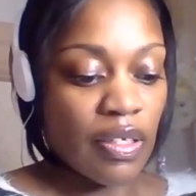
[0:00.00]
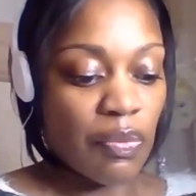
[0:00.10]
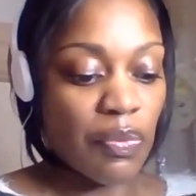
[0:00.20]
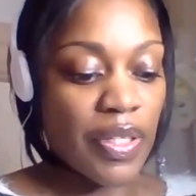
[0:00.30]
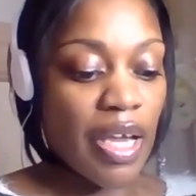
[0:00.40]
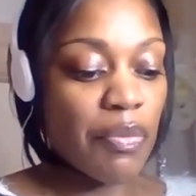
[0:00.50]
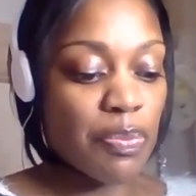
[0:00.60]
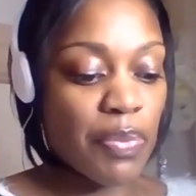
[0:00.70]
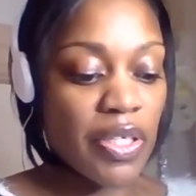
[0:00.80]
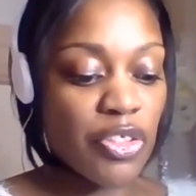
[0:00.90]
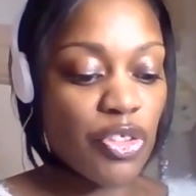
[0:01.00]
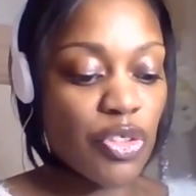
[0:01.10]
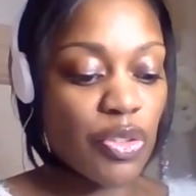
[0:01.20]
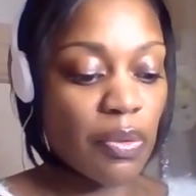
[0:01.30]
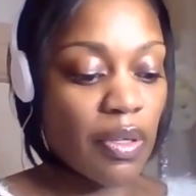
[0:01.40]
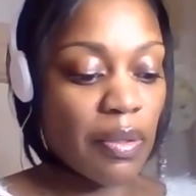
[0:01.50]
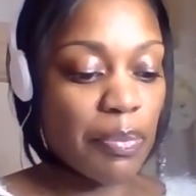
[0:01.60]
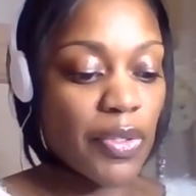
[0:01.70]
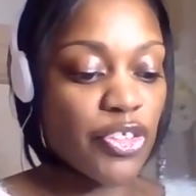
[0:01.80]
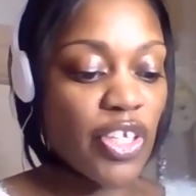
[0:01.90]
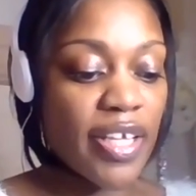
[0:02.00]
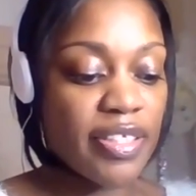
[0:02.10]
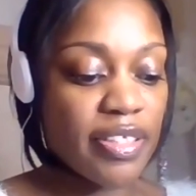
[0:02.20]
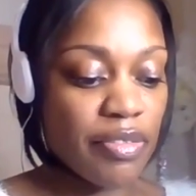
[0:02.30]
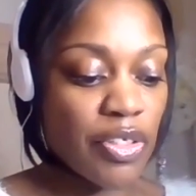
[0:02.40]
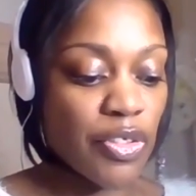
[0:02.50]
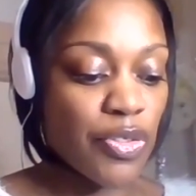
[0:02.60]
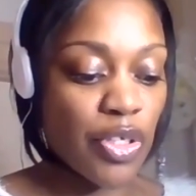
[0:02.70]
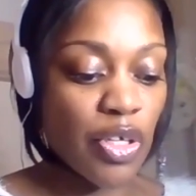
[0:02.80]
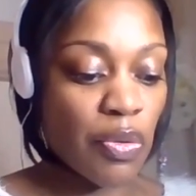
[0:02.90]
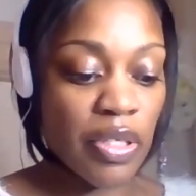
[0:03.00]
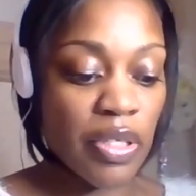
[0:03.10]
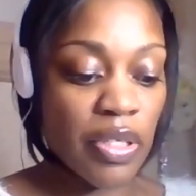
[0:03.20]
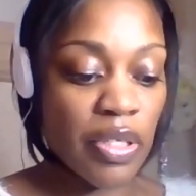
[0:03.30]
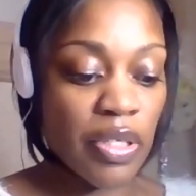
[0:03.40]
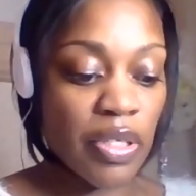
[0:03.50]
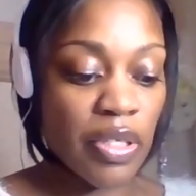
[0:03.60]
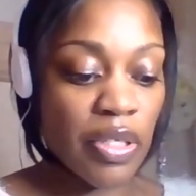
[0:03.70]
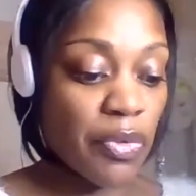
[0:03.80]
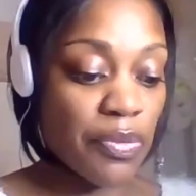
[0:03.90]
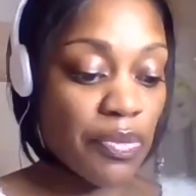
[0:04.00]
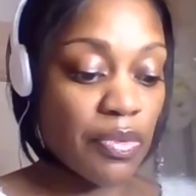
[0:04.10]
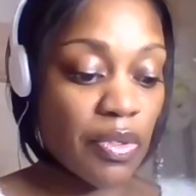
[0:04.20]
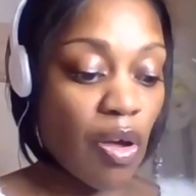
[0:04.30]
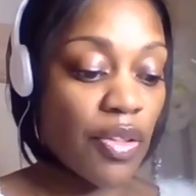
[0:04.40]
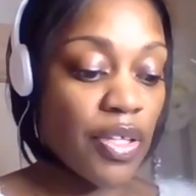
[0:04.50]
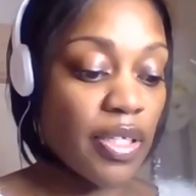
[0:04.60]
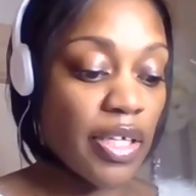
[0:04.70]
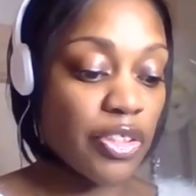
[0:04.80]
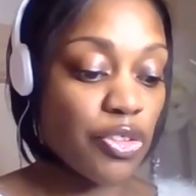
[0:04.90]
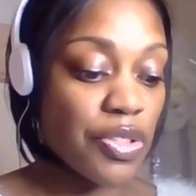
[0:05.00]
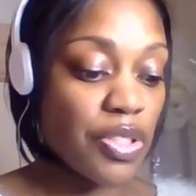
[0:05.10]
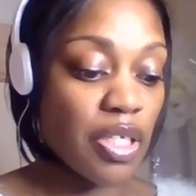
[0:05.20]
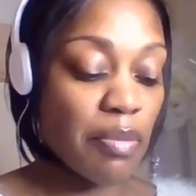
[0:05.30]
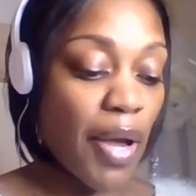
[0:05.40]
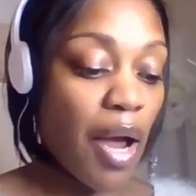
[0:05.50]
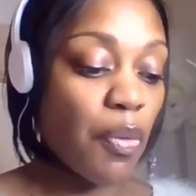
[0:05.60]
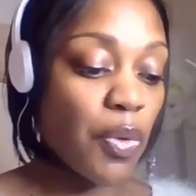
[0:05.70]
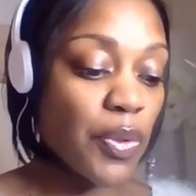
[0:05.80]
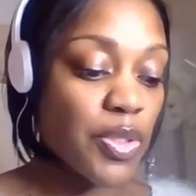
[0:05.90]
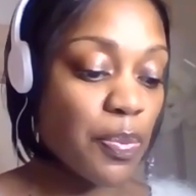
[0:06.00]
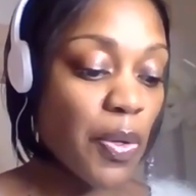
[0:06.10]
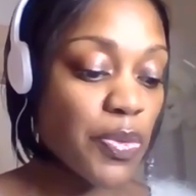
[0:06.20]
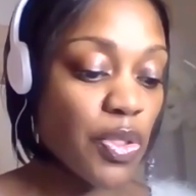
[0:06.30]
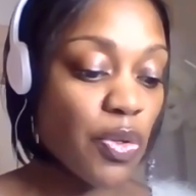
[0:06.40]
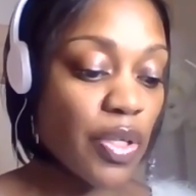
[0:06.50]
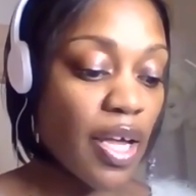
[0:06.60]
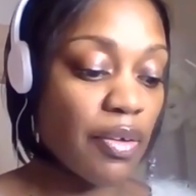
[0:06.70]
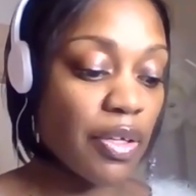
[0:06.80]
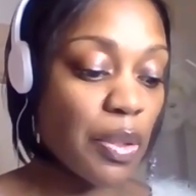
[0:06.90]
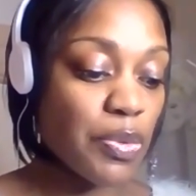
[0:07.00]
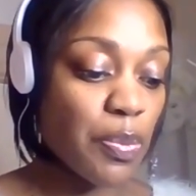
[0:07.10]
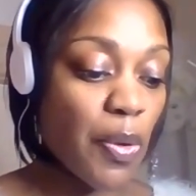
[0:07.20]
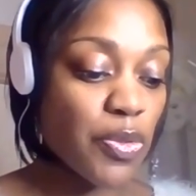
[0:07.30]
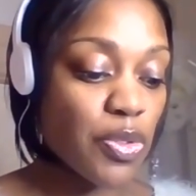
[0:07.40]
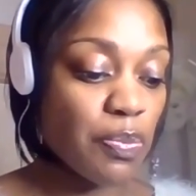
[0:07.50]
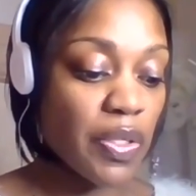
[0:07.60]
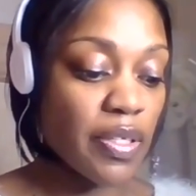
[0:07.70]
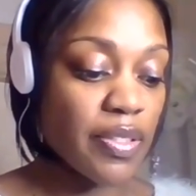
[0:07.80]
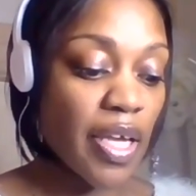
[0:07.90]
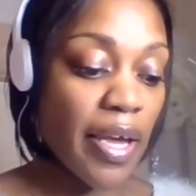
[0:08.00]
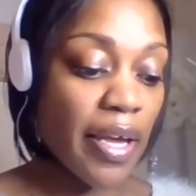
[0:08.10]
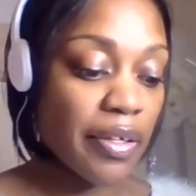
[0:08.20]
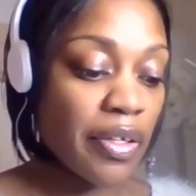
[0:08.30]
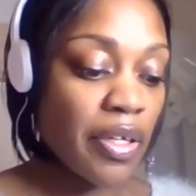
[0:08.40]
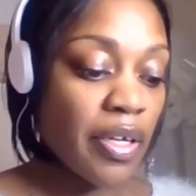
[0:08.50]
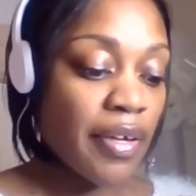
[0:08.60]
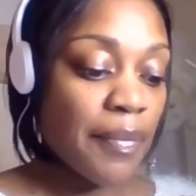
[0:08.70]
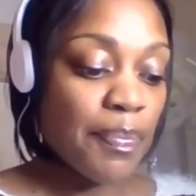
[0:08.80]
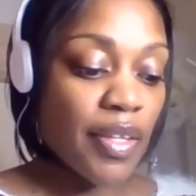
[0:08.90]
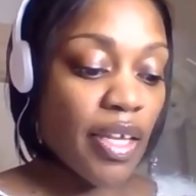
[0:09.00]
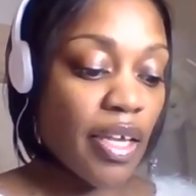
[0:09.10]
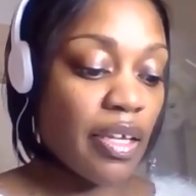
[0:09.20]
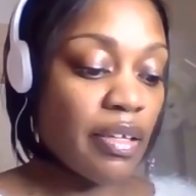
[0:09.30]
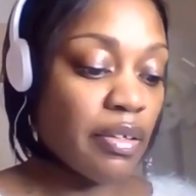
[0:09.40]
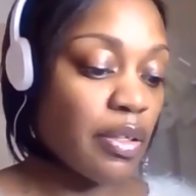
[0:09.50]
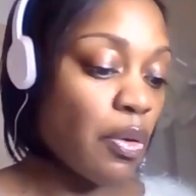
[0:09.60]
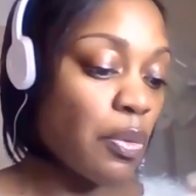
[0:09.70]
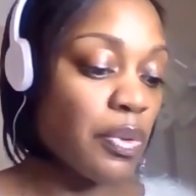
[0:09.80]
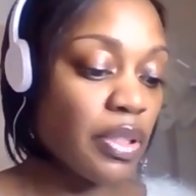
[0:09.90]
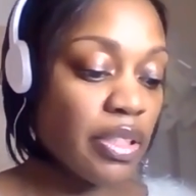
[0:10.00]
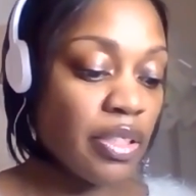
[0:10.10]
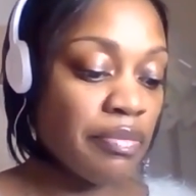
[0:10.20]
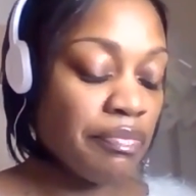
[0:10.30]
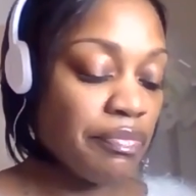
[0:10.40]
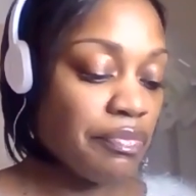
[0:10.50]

when that was being projected years ago and it didn't happen, where all the electricity and power were supposed to go down and it was supposed to be an attack, and globally